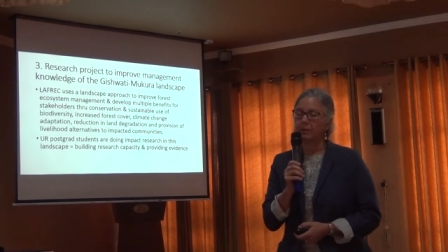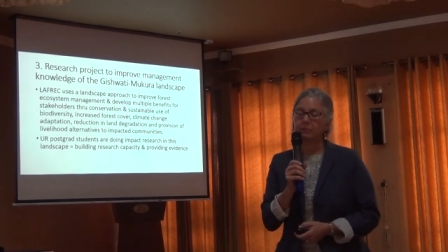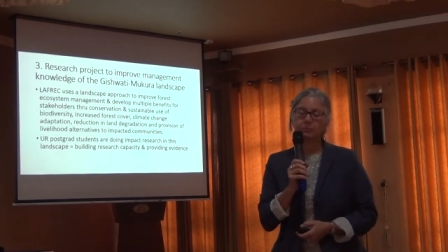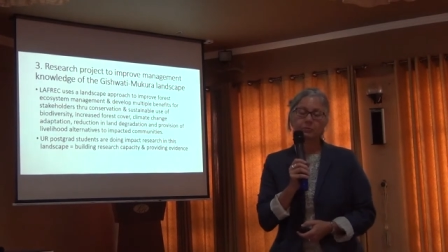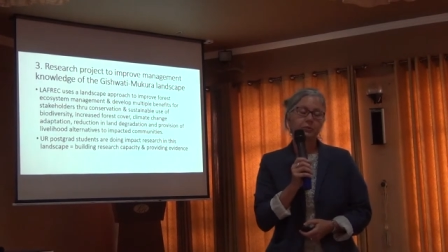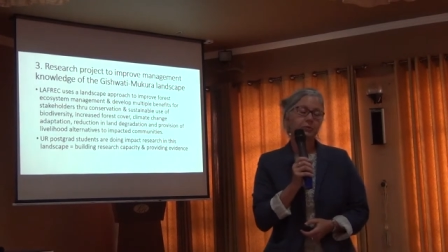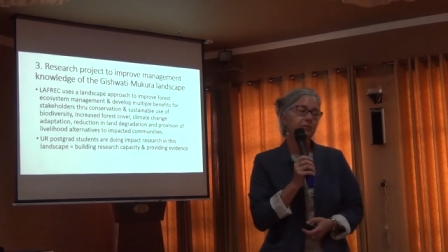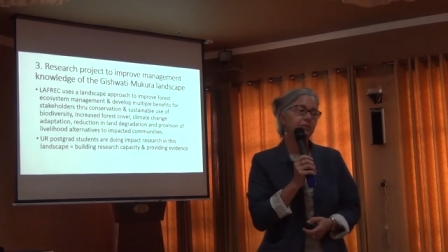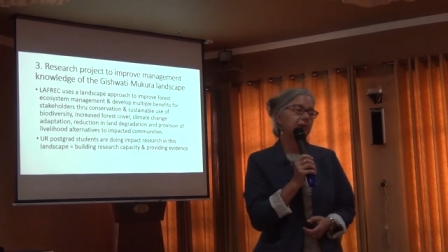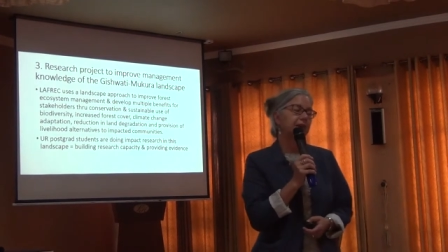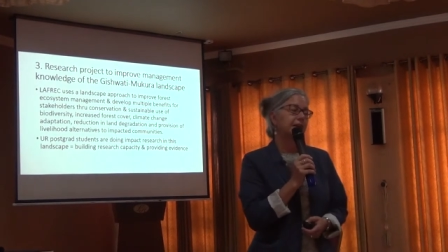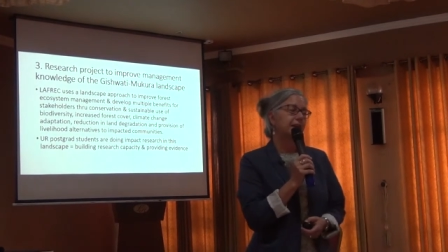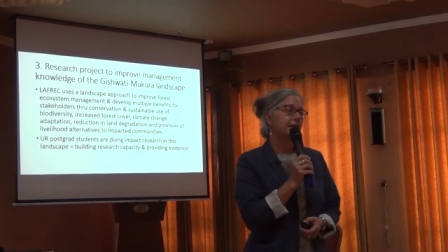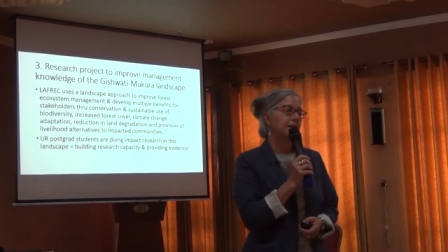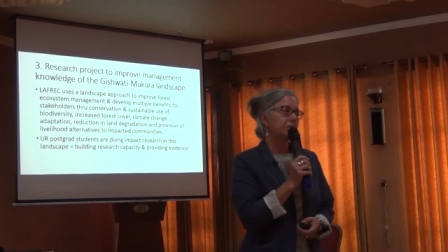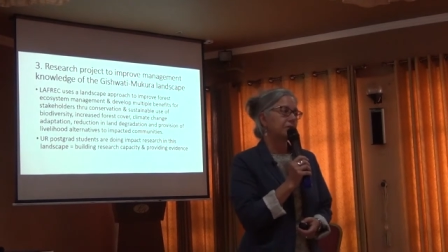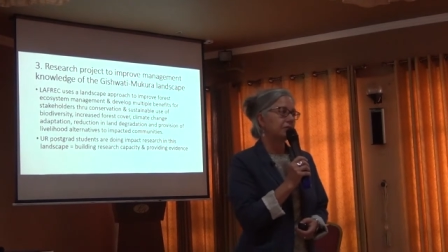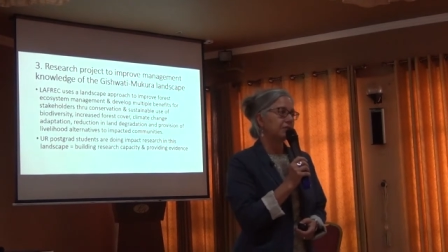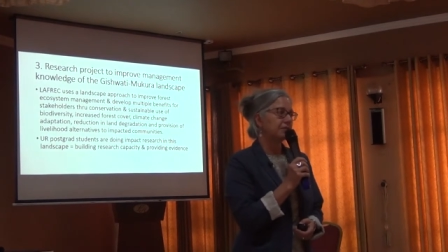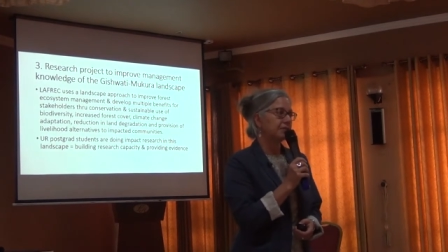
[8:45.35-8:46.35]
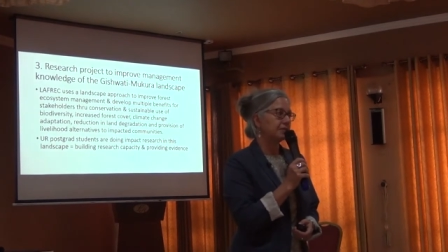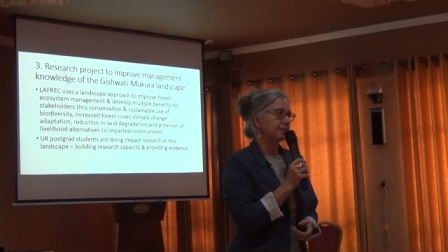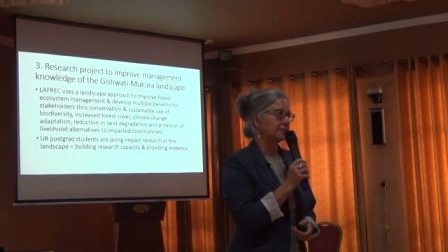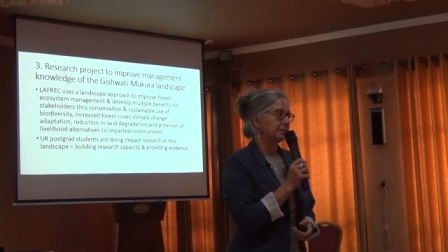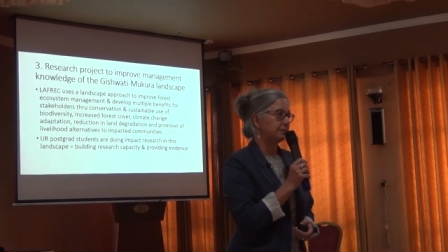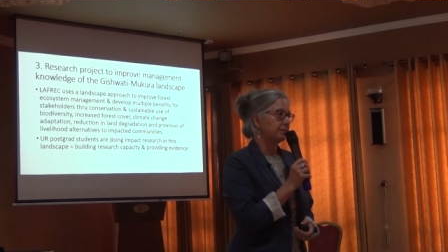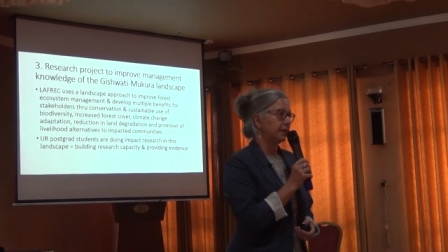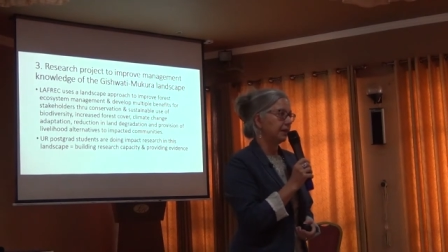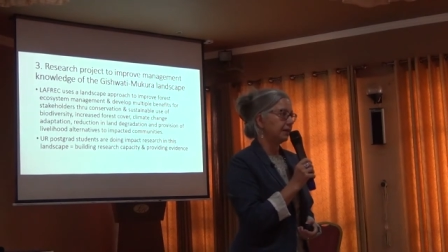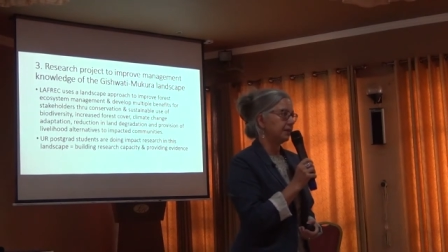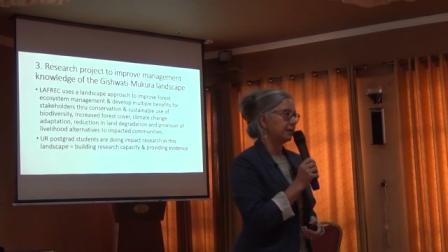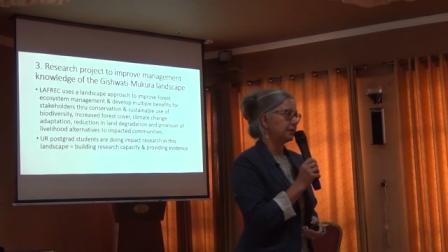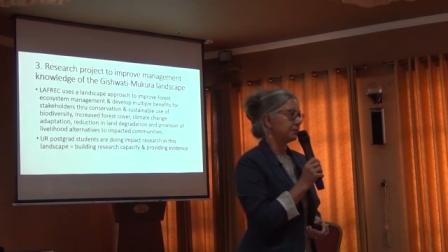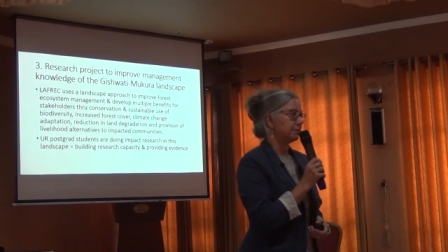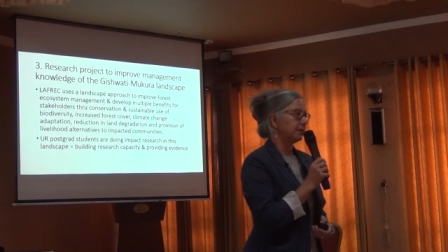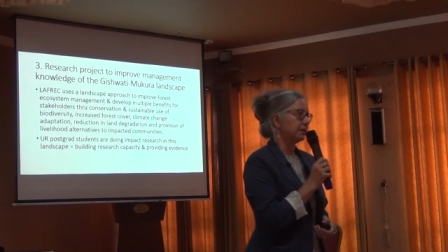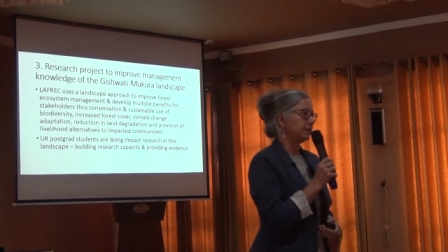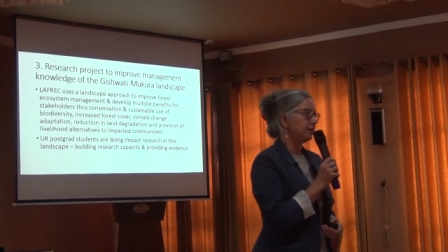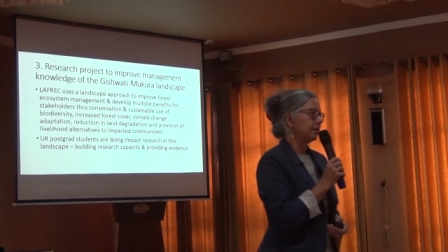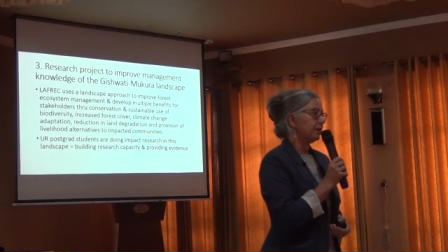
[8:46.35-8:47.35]
improving ecosystem
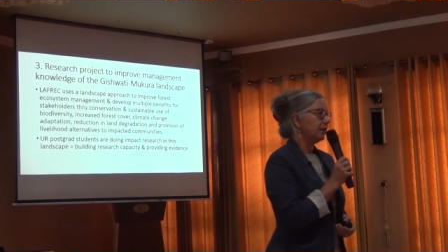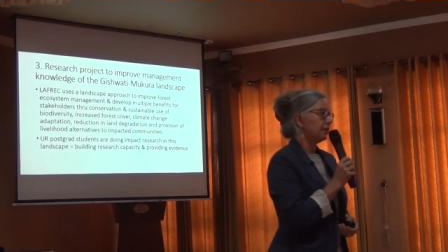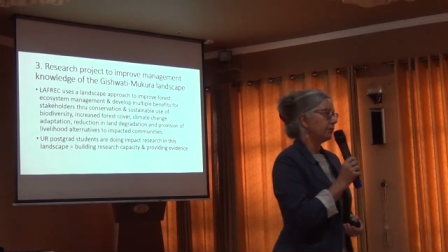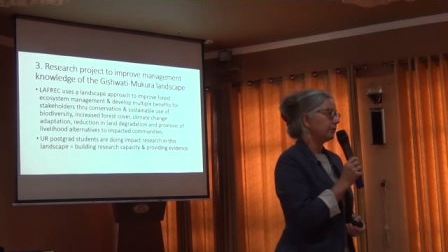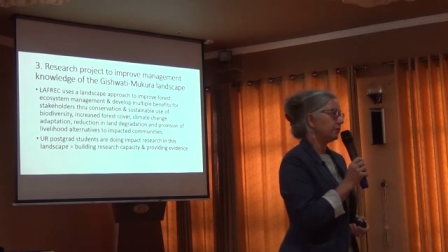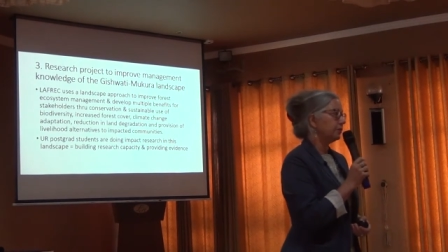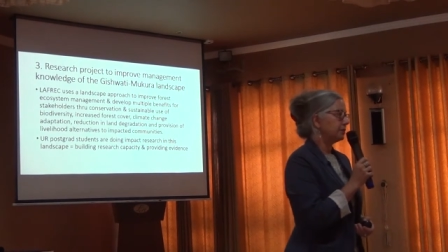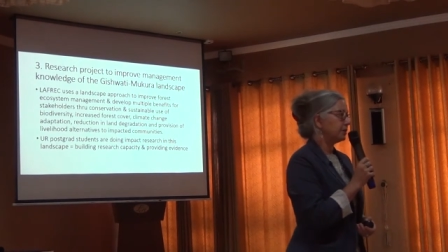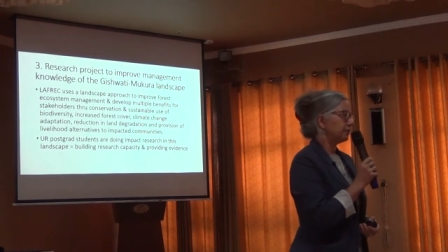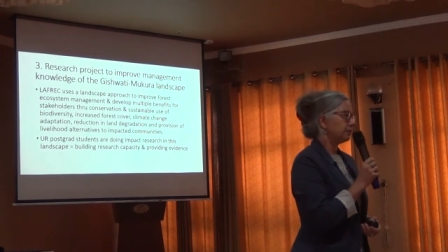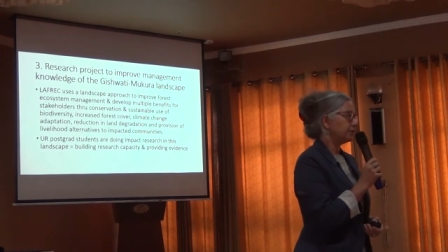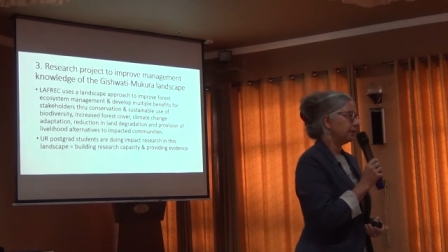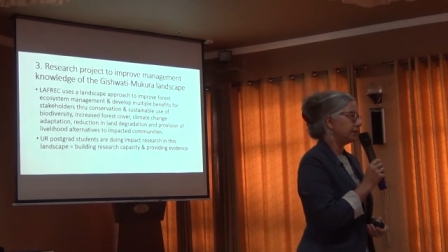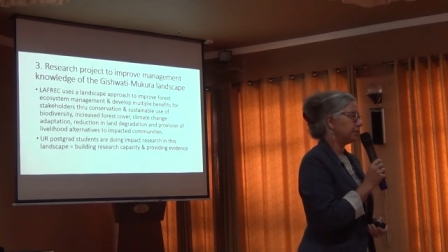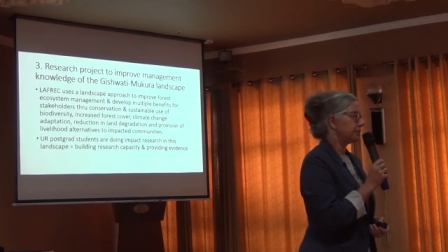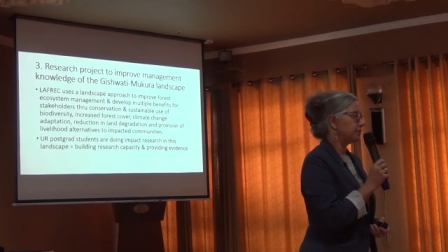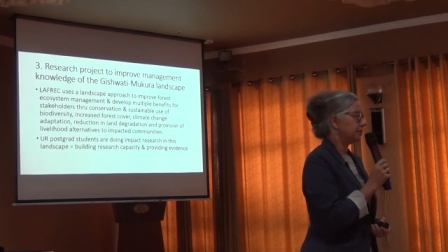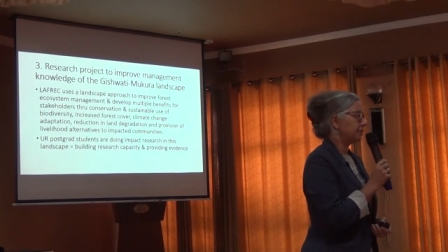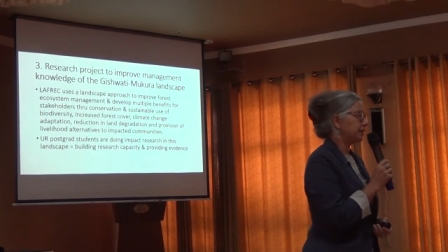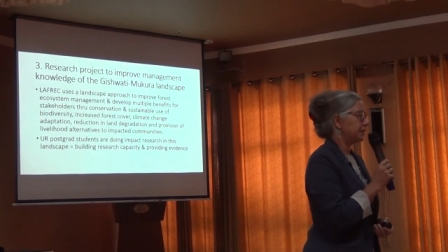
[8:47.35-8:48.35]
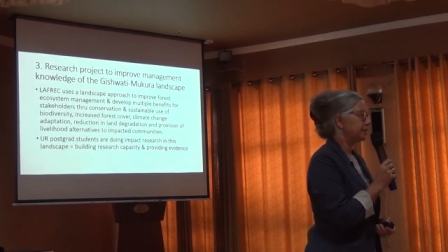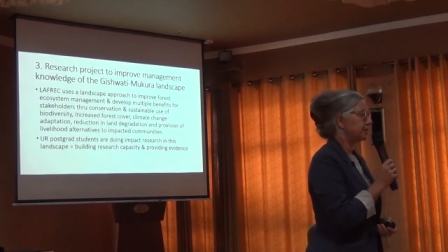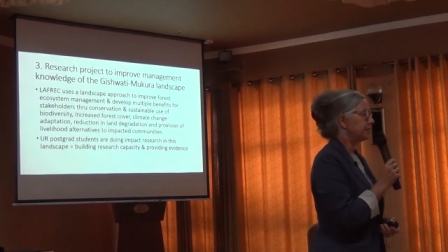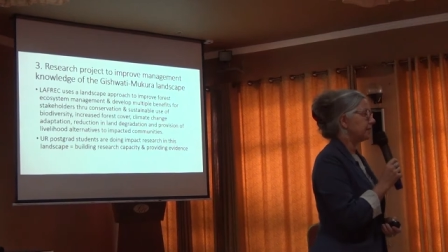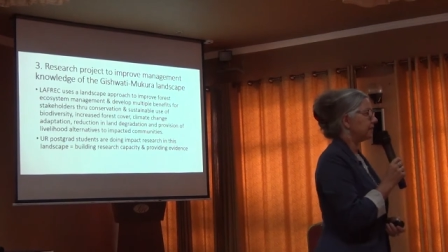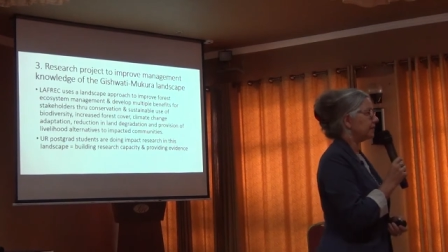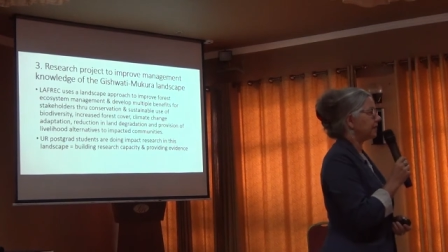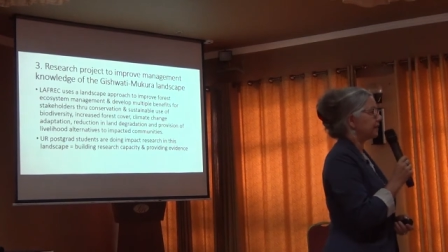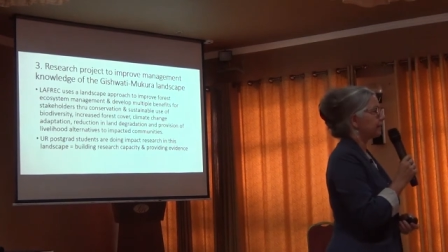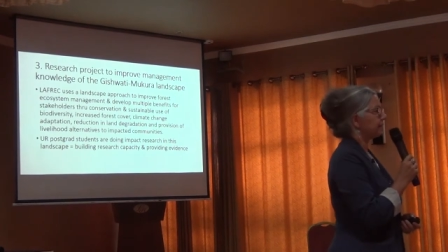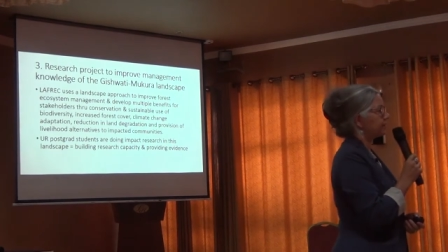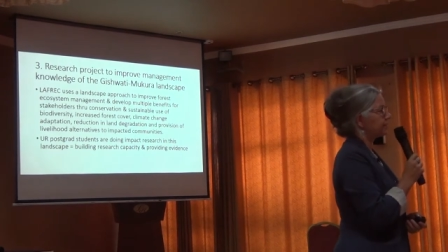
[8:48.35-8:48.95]
management through different interventions like